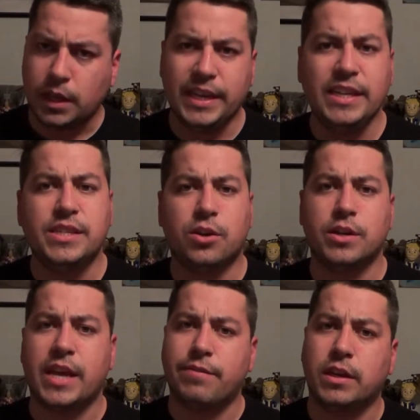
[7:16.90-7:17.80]
he
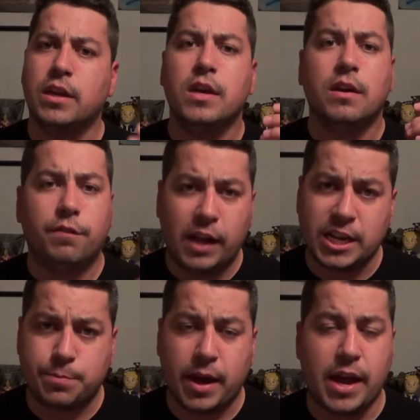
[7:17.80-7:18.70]
starts having
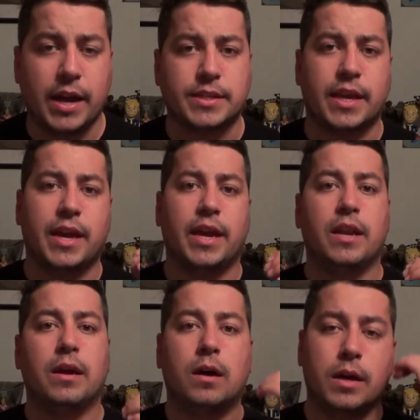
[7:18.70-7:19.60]
flashbacks
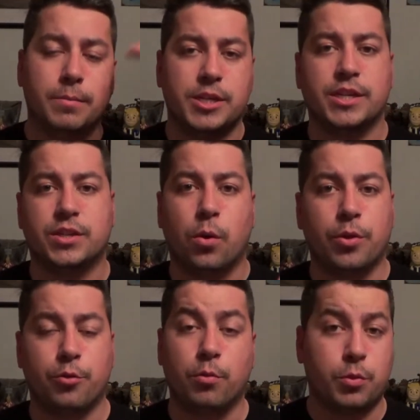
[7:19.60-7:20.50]
and uh, images
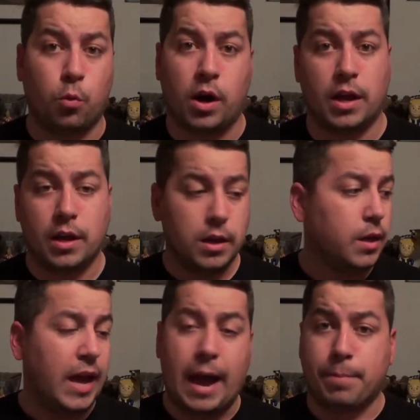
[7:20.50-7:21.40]
going through with what
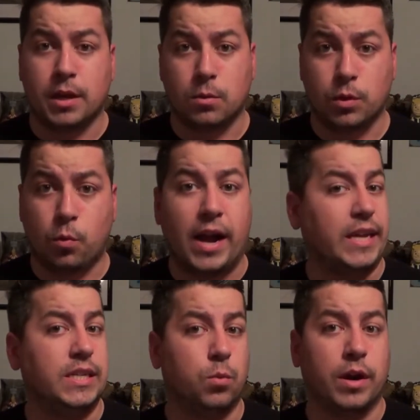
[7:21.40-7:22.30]
happened with why
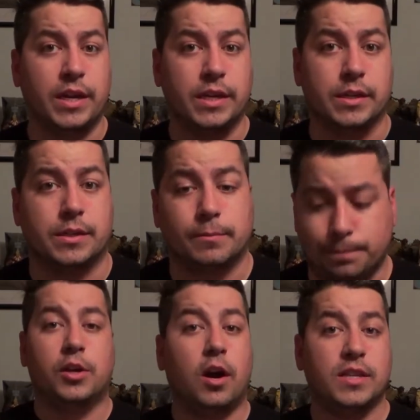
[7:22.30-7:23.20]
he's where he is.
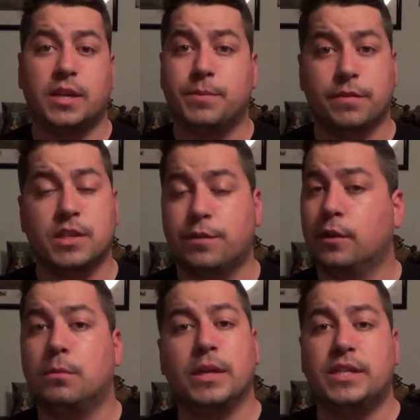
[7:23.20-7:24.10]
The concept of this
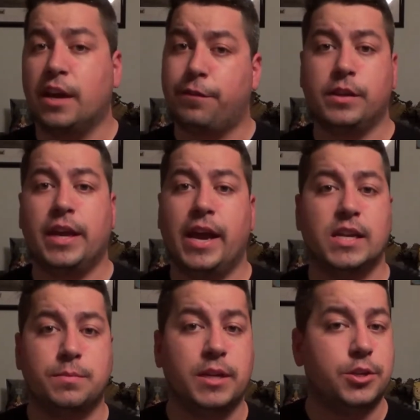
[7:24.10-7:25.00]
film, it definitely
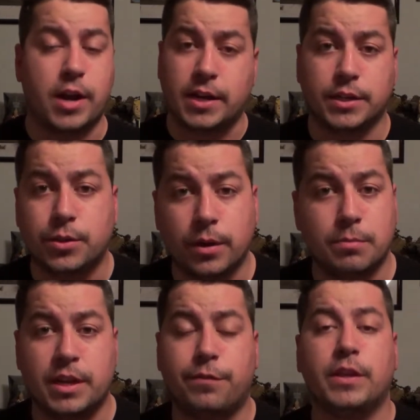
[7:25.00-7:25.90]
has me attracted to it.
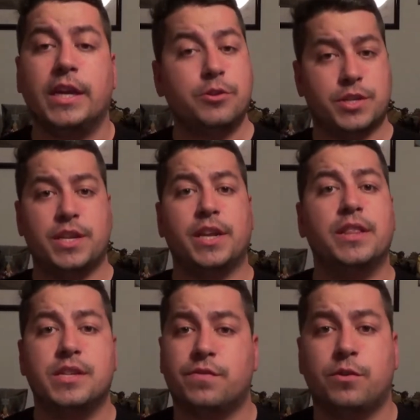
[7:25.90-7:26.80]
I'm definitely interested
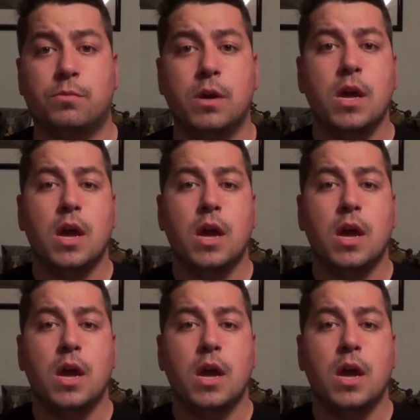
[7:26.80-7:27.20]
in this film.